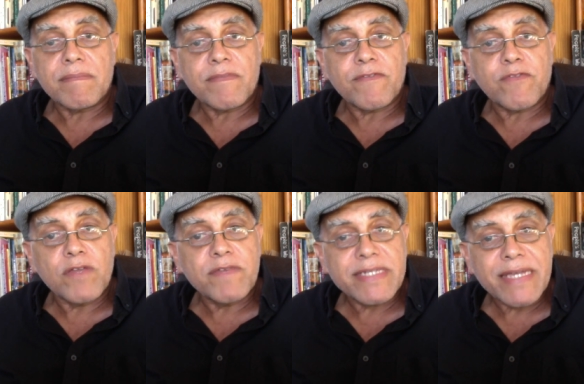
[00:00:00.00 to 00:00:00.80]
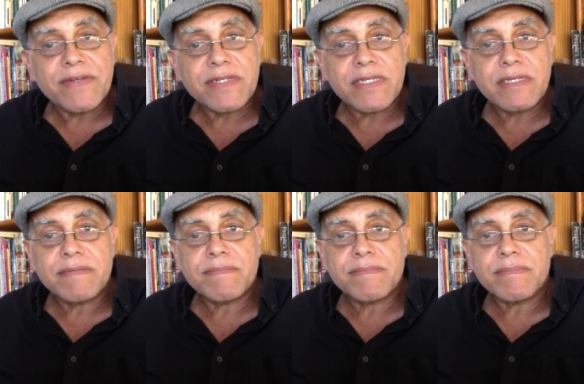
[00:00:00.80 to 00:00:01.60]
full of
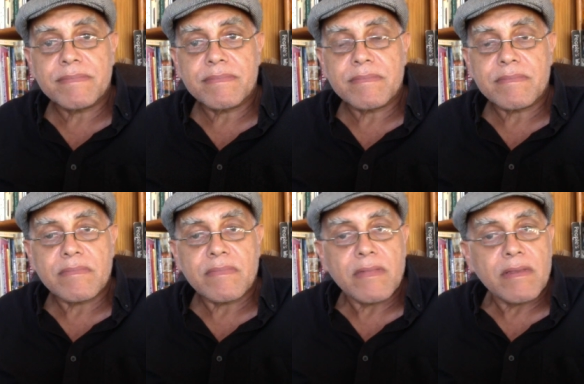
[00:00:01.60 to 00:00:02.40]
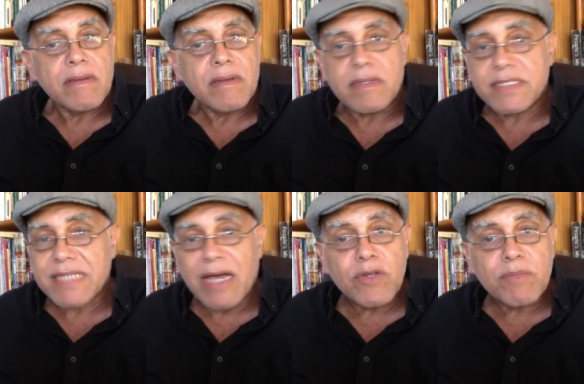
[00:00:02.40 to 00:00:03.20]
integrity, a
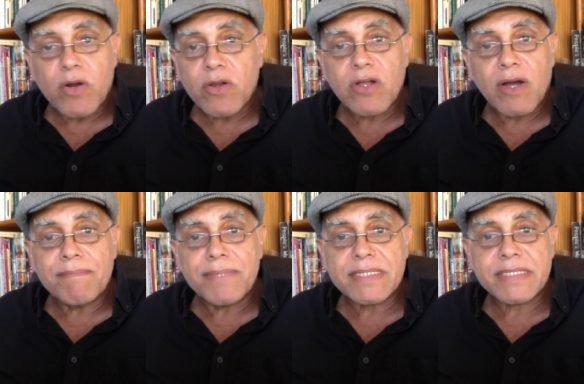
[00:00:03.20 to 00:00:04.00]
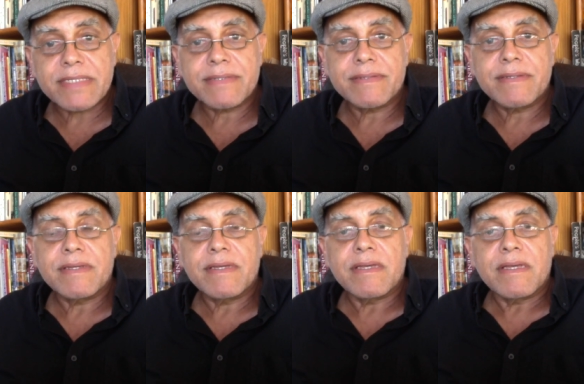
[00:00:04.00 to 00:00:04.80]
sound moral compass,
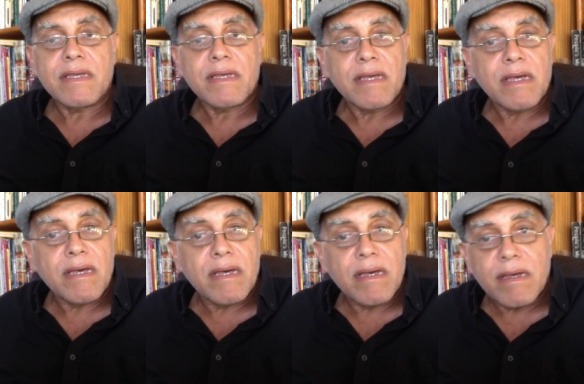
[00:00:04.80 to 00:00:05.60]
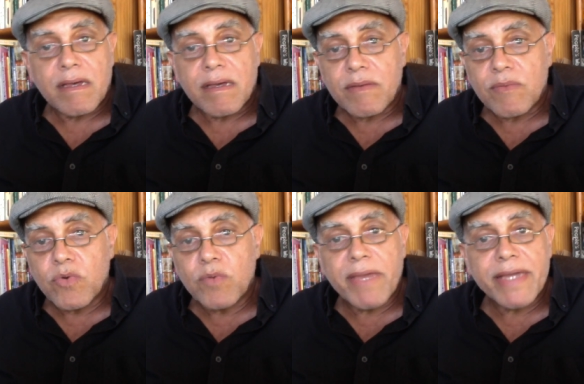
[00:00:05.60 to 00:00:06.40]

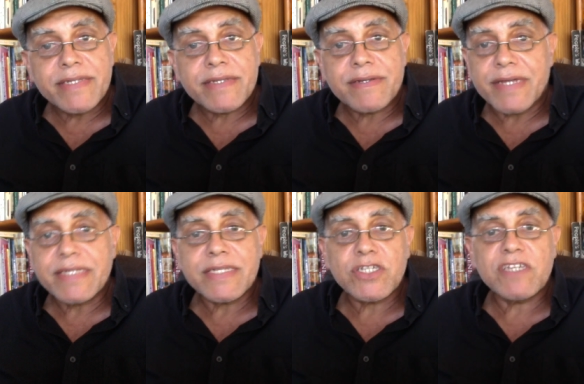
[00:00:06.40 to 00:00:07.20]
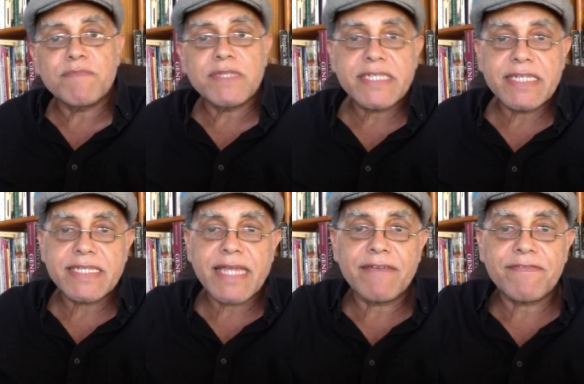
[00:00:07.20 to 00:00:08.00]
who made great achievements in
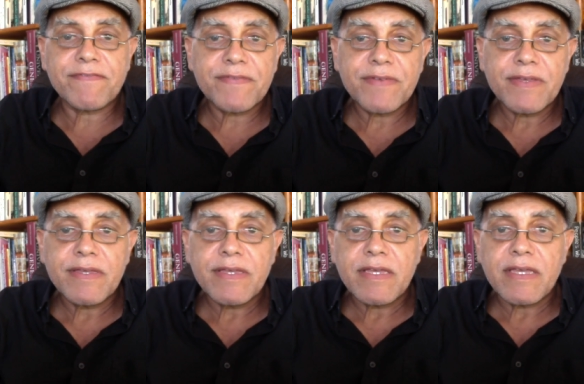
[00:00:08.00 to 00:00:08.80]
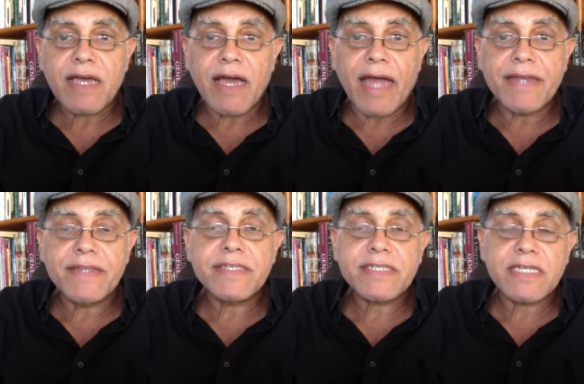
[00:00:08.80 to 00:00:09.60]
his life
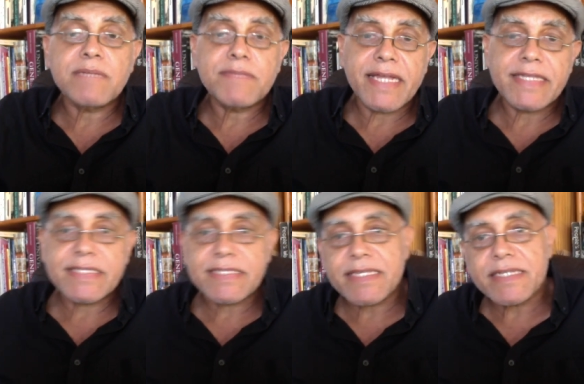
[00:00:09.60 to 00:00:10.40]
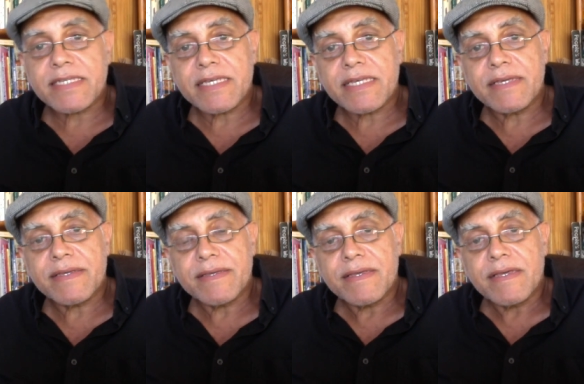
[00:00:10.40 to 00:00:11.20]
under the circumstances that he
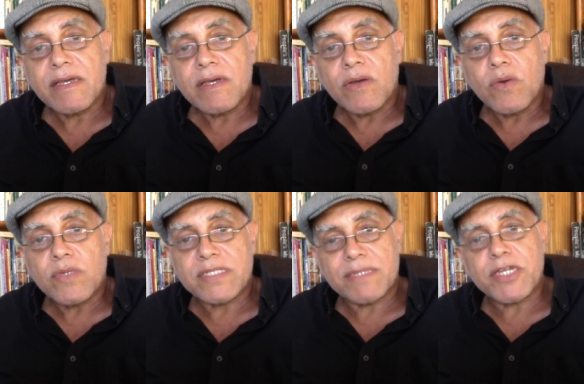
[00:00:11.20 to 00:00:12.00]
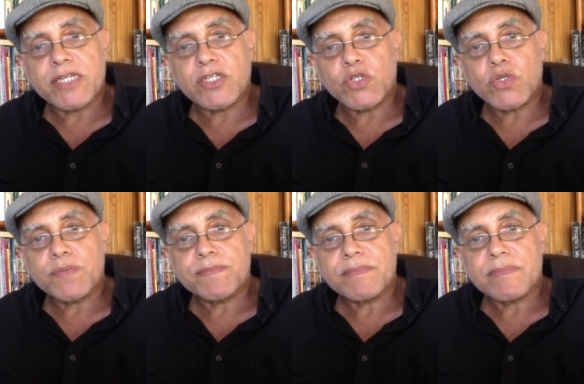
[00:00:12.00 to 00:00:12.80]
was subjected to.
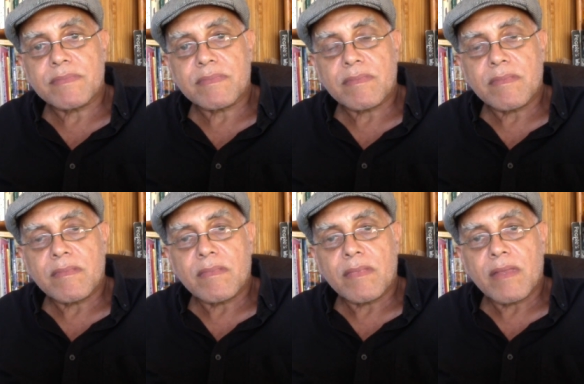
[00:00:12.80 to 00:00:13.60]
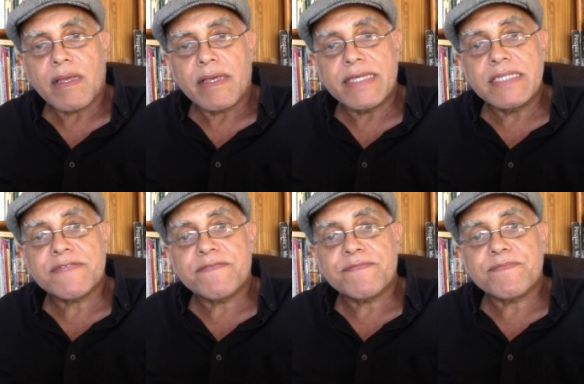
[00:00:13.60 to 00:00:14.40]

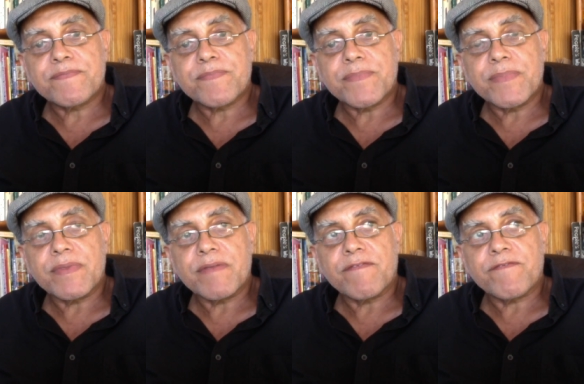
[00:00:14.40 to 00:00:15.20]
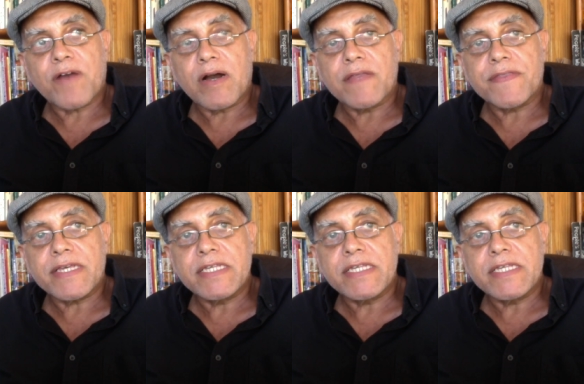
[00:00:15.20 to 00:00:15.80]
His grandfather